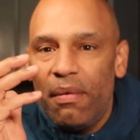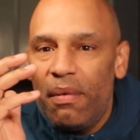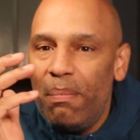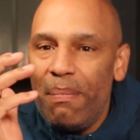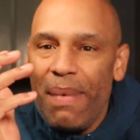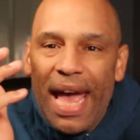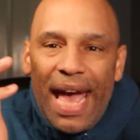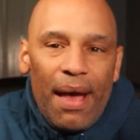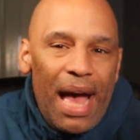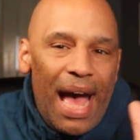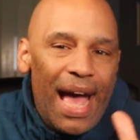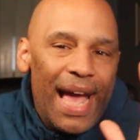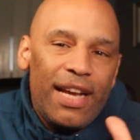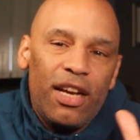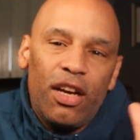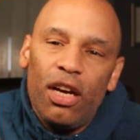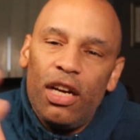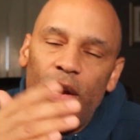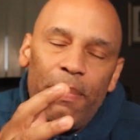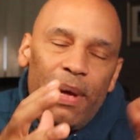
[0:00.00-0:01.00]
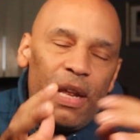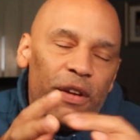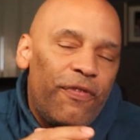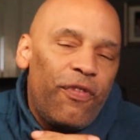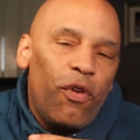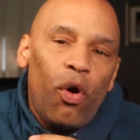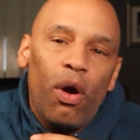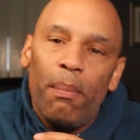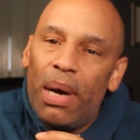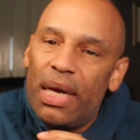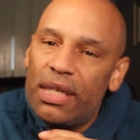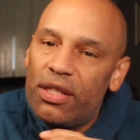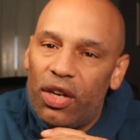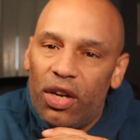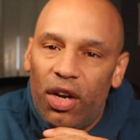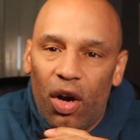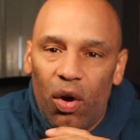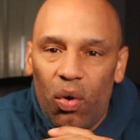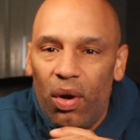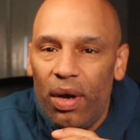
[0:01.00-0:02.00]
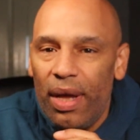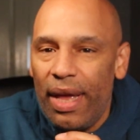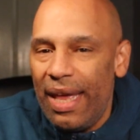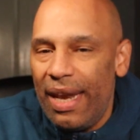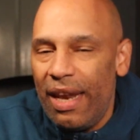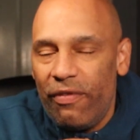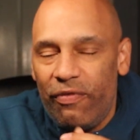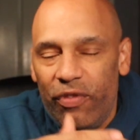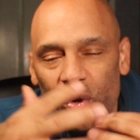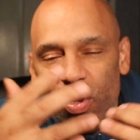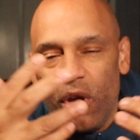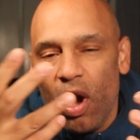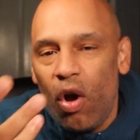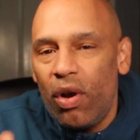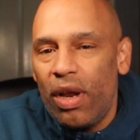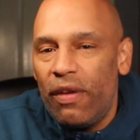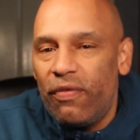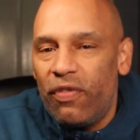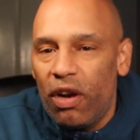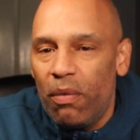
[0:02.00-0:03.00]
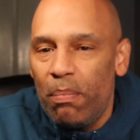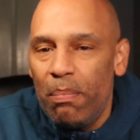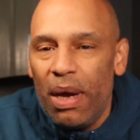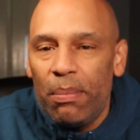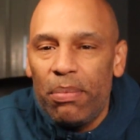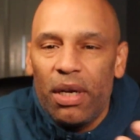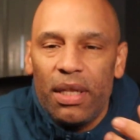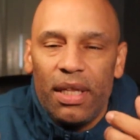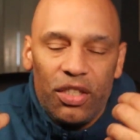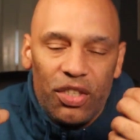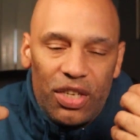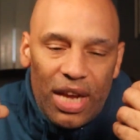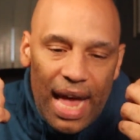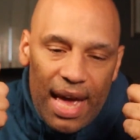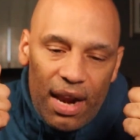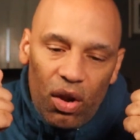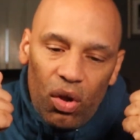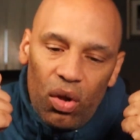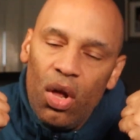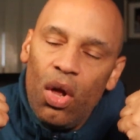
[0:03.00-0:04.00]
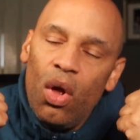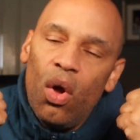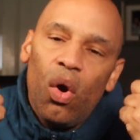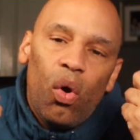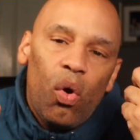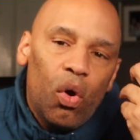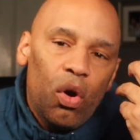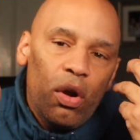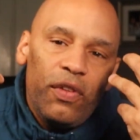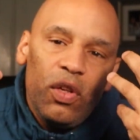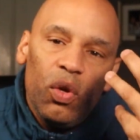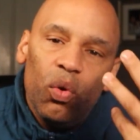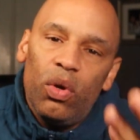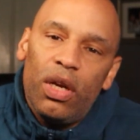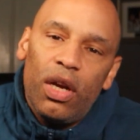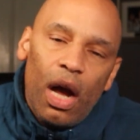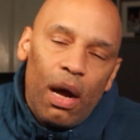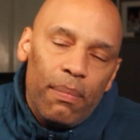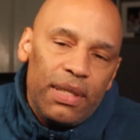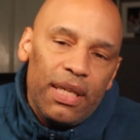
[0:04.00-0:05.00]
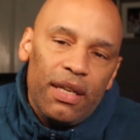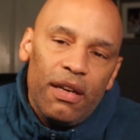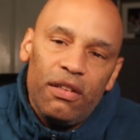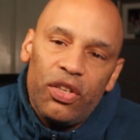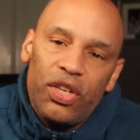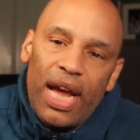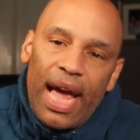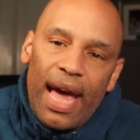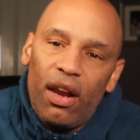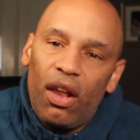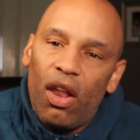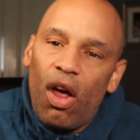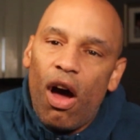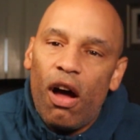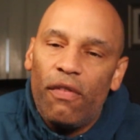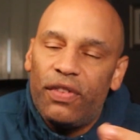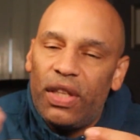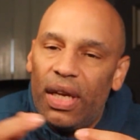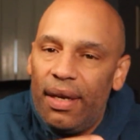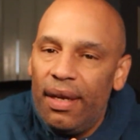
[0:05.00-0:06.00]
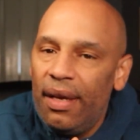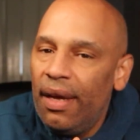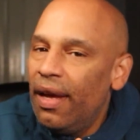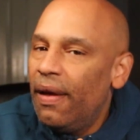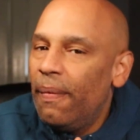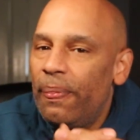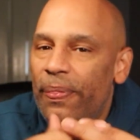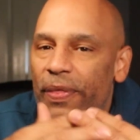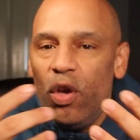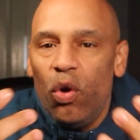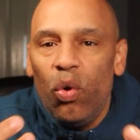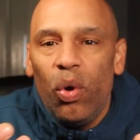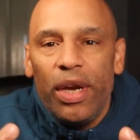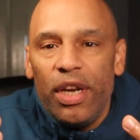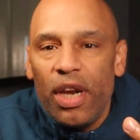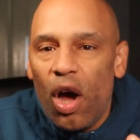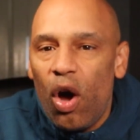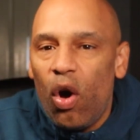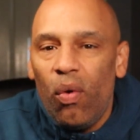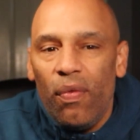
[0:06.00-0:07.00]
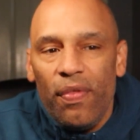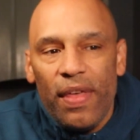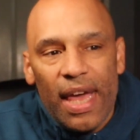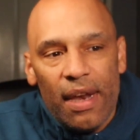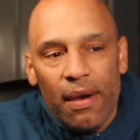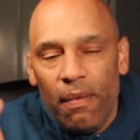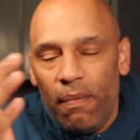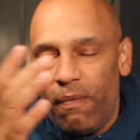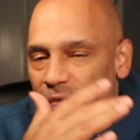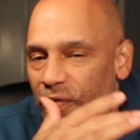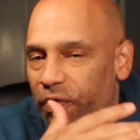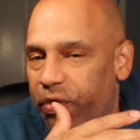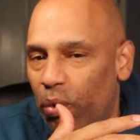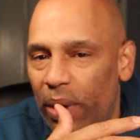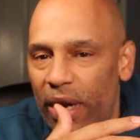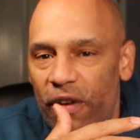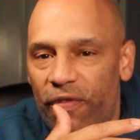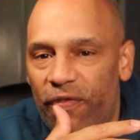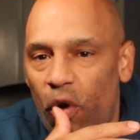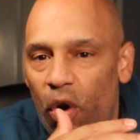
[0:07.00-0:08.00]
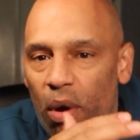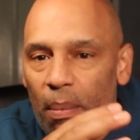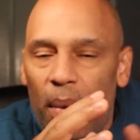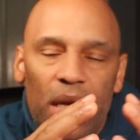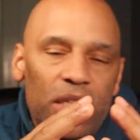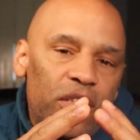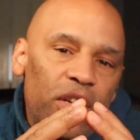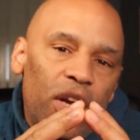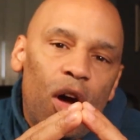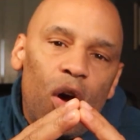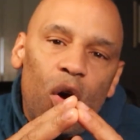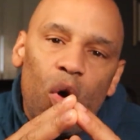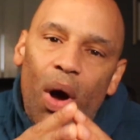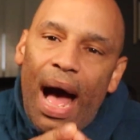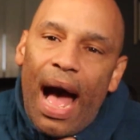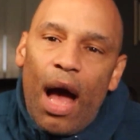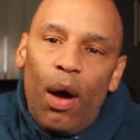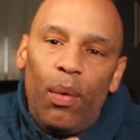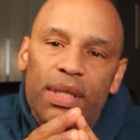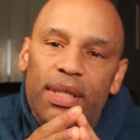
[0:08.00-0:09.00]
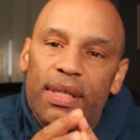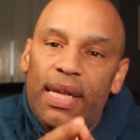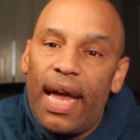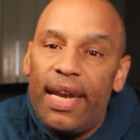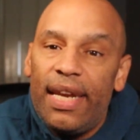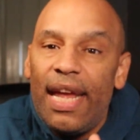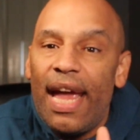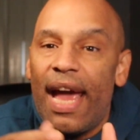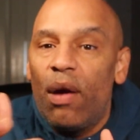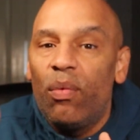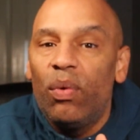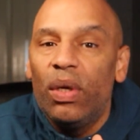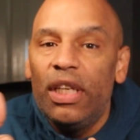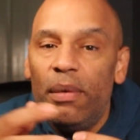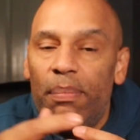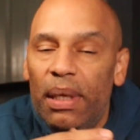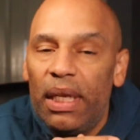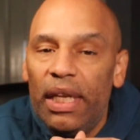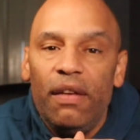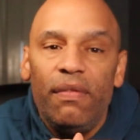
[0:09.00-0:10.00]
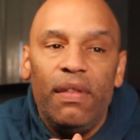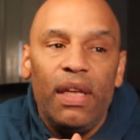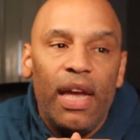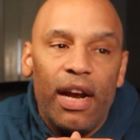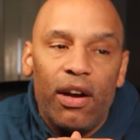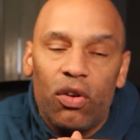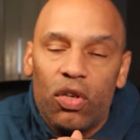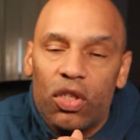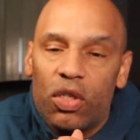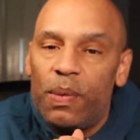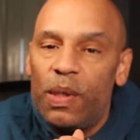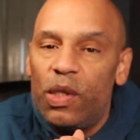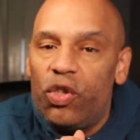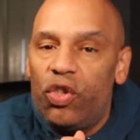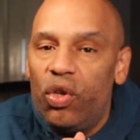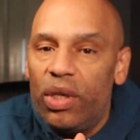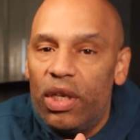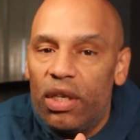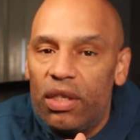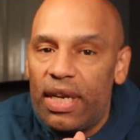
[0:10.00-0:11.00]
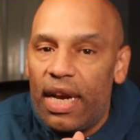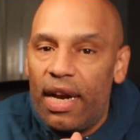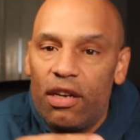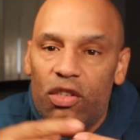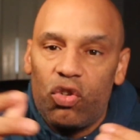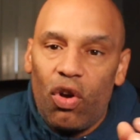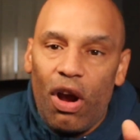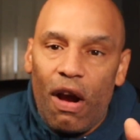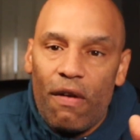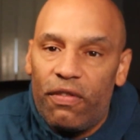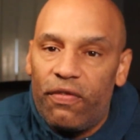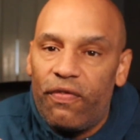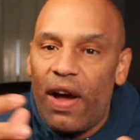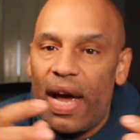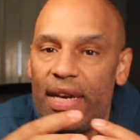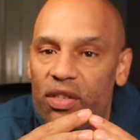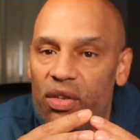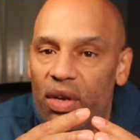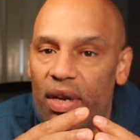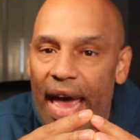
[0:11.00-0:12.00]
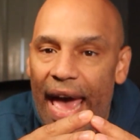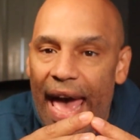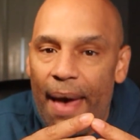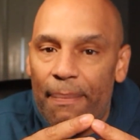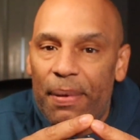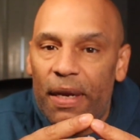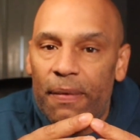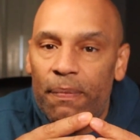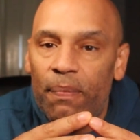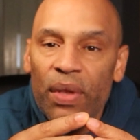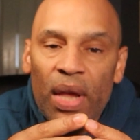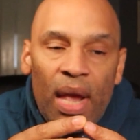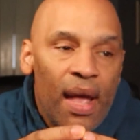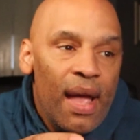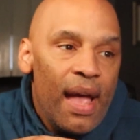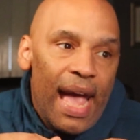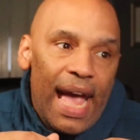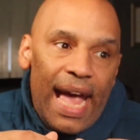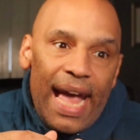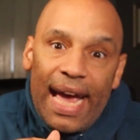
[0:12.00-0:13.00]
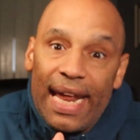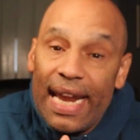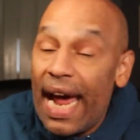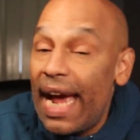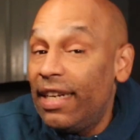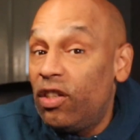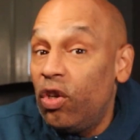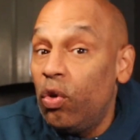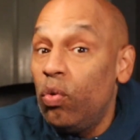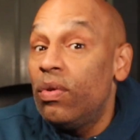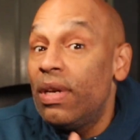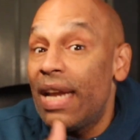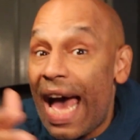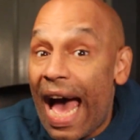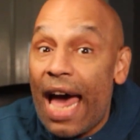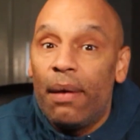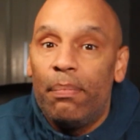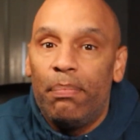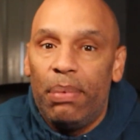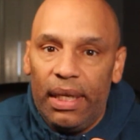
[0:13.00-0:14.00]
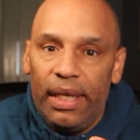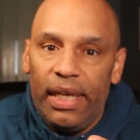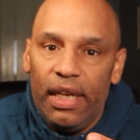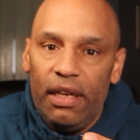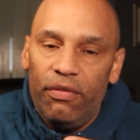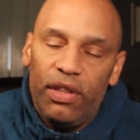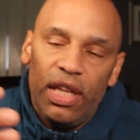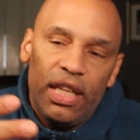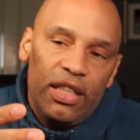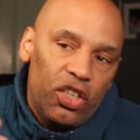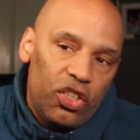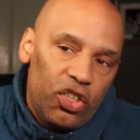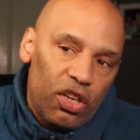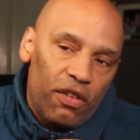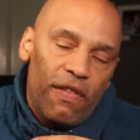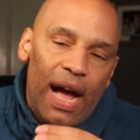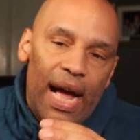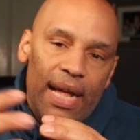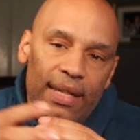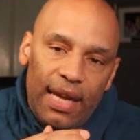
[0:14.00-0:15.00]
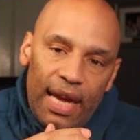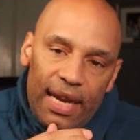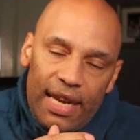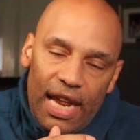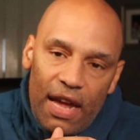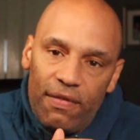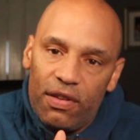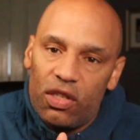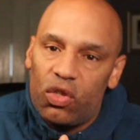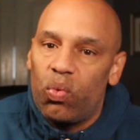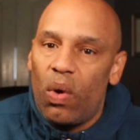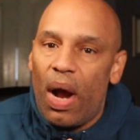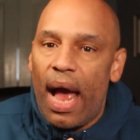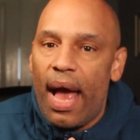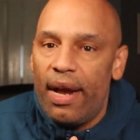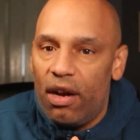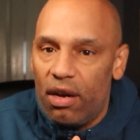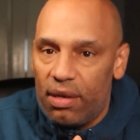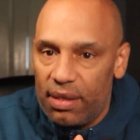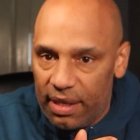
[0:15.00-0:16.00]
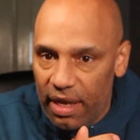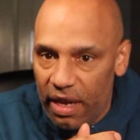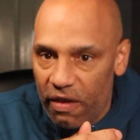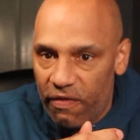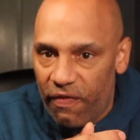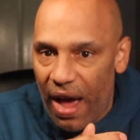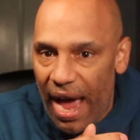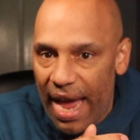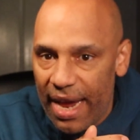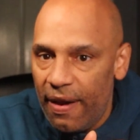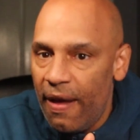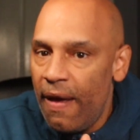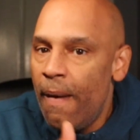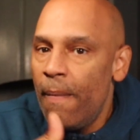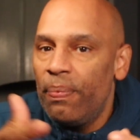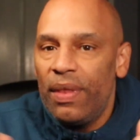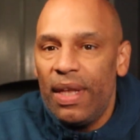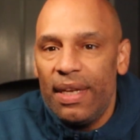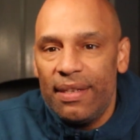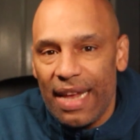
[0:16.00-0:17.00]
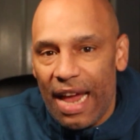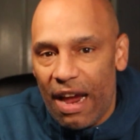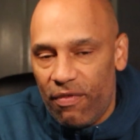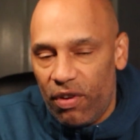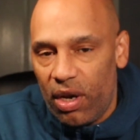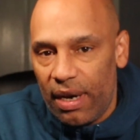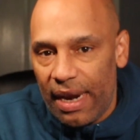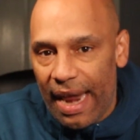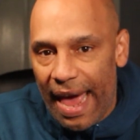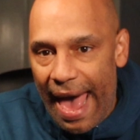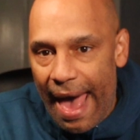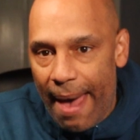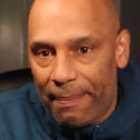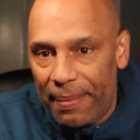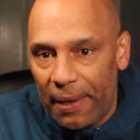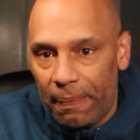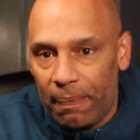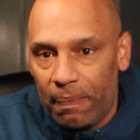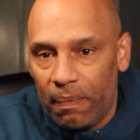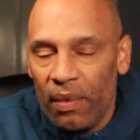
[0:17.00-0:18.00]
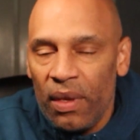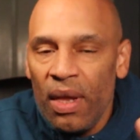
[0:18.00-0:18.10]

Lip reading: man, it couldn't have been 4 months ago. And if you're a member of the channel, or if you come to the channel often, you would know that 3 or 4 months ago, I was saying, yeah, I really believe the Errol Spence Jr. Terence Crawford fight is going to happen. And I do not believe that the Gervonta Davis Ryan Garcia fight is ever going to happen.